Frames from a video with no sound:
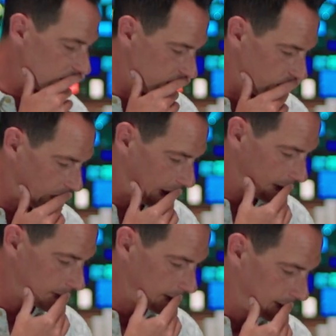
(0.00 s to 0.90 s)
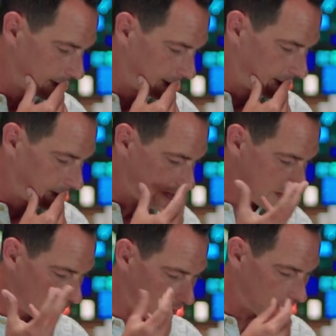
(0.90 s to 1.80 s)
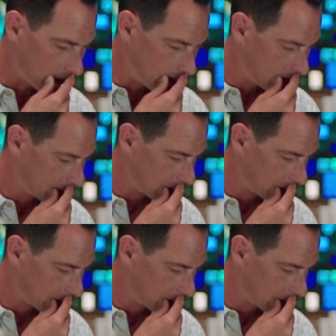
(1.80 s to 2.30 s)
to, what's the word?